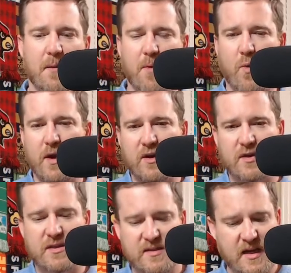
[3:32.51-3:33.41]
but when
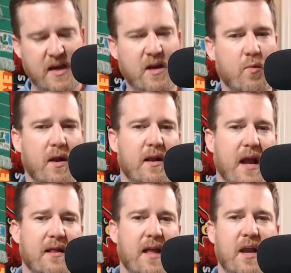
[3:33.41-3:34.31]
you see what
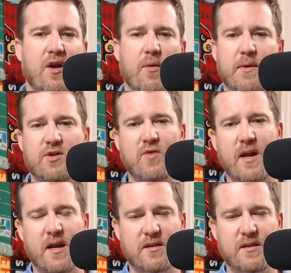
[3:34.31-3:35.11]
Atletico Madrid